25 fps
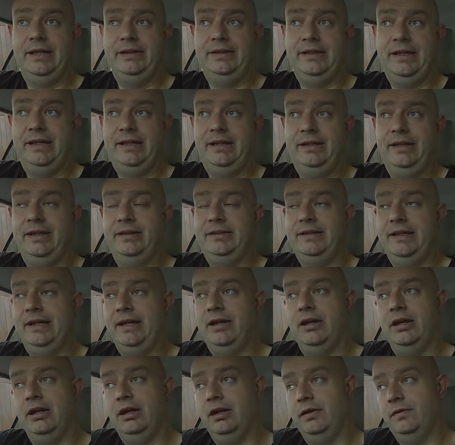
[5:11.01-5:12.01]
taking a
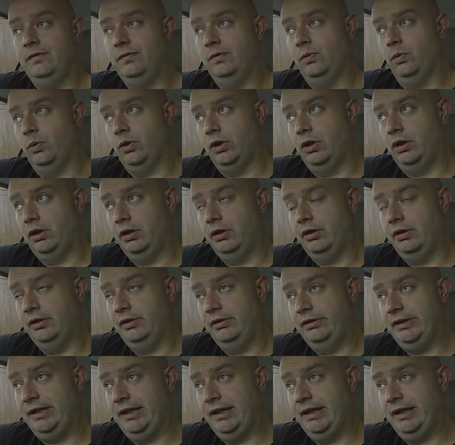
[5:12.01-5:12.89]
day off work,